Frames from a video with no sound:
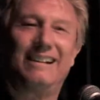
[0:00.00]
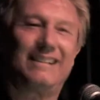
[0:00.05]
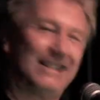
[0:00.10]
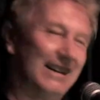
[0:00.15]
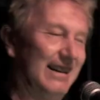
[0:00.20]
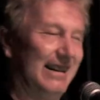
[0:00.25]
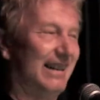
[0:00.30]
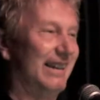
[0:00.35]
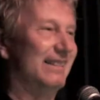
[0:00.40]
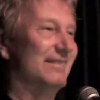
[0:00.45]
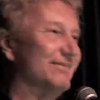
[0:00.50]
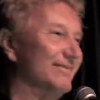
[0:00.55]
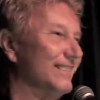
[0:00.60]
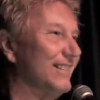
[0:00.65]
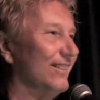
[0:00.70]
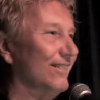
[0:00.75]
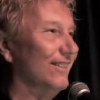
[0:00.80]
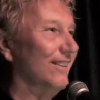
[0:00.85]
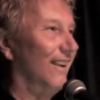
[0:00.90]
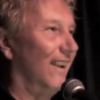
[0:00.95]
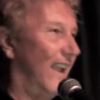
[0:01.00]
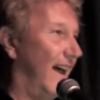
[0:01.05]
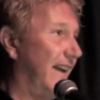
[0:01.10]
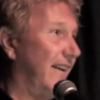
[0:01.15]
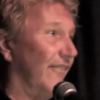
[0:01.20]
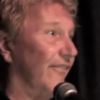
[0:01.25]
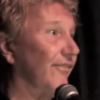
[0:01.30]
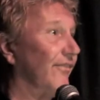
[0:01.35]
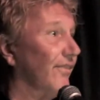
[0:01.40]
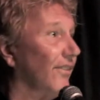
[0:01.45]
l'chaim, to
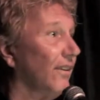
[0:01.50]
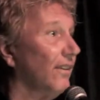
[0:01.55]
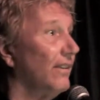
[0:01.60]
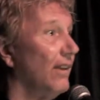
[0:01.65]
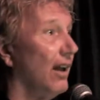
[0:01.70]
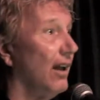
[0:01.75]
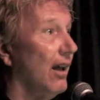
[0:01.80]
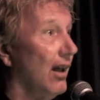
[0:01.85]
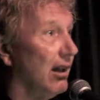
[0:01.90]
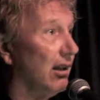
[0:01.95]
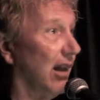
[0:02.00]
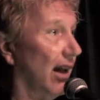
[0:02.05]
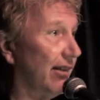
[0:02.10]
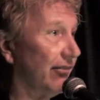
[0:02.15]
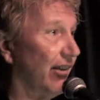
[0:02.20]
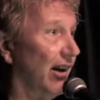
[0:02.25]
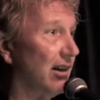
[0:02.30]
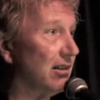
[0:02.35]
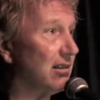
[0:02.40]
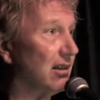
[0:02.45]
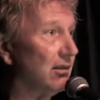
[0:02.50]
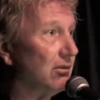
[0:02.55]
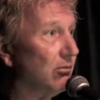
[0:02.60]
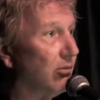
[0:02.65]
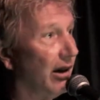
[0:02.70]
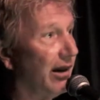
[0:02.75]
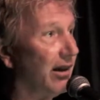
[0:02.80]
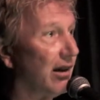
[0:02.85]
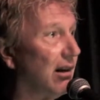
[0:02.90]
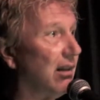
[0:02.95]
life. Life has a
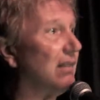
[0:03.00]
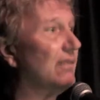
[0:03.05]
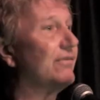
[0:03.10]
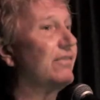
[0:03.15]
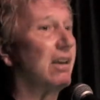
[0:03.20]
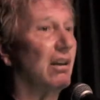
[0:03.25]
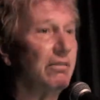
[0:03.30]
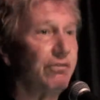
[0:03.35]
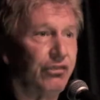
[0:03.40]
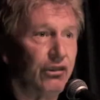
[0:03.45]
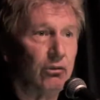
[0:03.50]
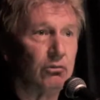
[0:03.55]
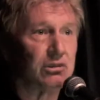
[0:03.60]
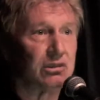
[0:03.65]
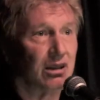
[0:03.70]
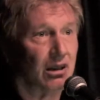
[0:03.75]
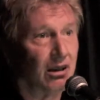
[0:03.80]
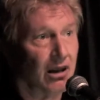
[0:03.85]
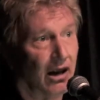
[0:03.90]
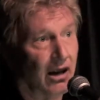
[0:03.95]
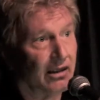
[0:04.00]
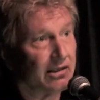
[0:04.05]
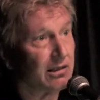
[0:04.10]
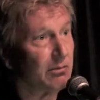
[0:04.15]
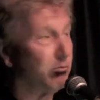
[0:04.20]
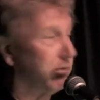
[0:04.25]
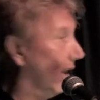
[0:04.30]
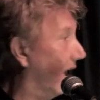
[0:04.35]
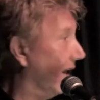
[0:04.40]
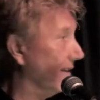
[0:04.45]
way of confusing us,
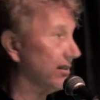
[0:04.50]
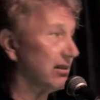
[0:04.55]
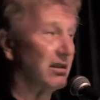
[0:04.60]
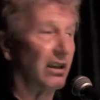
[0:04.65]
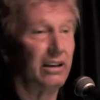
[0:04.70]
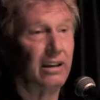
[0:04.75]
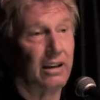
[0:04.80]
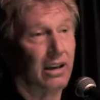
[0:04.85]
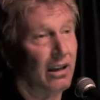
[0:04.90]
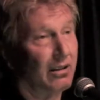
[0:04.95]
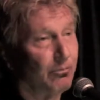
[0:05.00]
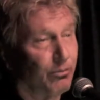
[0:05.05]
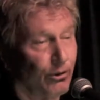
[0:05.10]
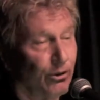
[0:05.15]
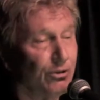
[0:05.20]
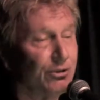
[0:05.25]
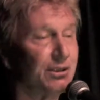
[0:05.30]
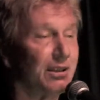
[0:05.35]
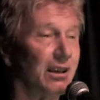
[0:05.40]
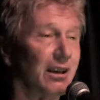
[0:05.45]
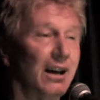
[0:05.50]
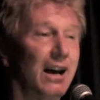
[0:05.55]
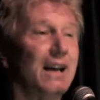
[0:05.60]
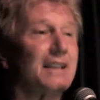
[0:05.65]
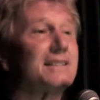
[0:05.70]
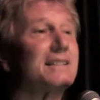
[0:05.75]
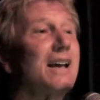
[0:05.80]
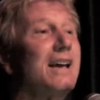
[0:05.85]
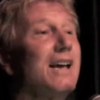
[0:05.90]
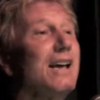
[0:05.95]
blessing and bruising
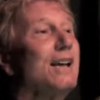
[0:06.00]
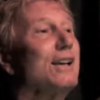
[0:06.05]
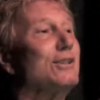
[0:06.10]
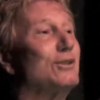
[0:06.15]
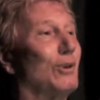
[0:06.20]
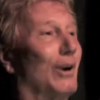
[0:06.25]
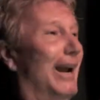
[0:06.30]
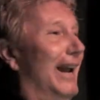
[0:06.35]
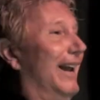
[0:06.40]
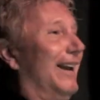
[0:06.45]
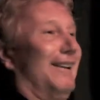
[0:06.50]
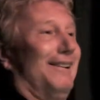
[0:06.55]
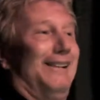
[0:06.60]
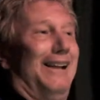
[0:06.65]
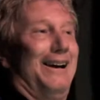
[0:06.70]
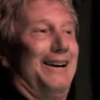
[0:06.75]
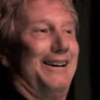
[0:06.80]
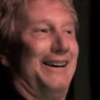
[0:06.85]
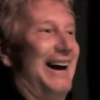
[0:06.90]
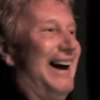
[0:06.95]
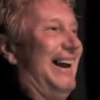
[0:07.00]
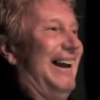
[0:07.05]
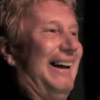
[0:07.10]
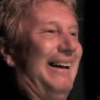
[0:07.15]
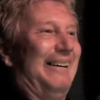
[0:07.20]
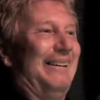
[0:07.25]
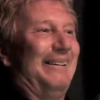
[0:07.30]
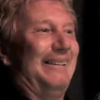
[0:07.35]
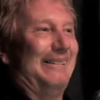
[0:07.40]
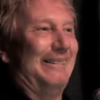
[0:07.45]
us. Drink
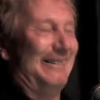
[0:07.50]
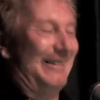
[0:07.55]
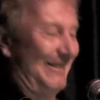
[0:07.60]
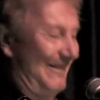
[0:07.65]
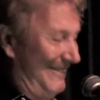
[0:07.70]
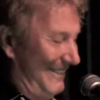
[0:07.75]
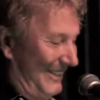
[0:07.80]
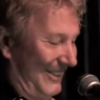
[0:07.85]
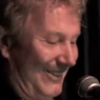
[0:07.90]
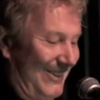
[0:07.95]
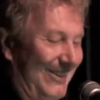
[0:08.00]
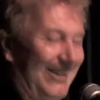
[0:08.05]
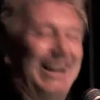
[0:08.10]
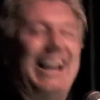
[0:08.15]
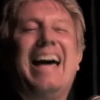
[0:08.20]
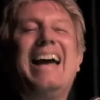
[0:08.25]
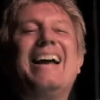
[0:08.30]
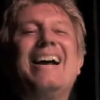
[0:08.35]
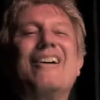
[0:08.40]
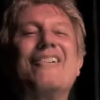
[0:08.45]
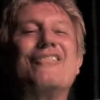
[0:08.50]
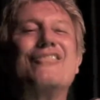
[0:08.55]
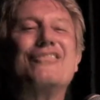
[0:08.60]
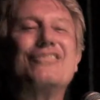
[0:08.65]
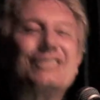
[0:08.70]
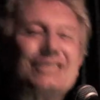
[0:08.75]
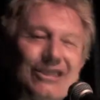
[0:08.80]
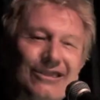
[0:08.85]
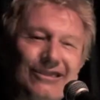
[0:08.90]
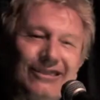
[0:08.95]
l'chaim to life,
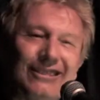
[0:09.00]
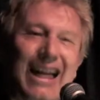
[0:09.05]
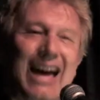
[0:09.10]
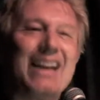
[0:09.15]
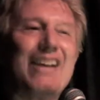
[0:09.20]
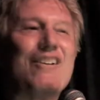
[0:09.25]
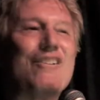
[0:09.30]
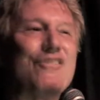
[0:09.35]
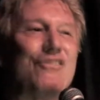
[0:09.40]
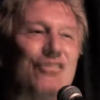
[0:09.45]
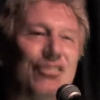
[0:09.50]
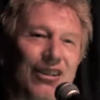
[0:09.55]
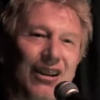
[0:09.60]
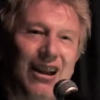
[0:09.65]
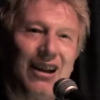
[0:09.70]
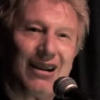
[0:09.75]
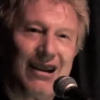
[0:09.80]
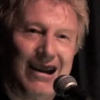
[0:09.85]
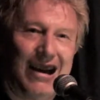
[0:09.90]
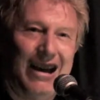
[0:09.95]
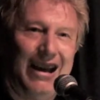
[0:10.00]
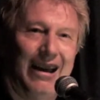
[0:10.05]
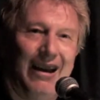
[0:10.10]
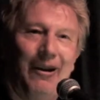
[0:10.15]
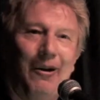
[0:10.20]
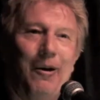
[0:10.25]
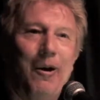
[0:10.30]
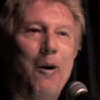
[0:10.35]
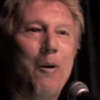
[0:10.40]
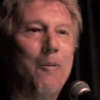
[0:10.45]
to life,
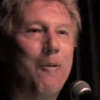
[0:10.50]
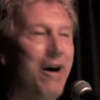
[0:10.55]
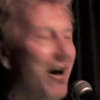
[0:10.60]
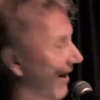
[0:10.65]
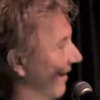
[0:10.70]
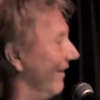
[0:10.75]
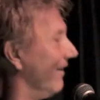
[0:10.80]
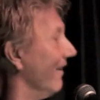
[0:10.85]
l'chaim,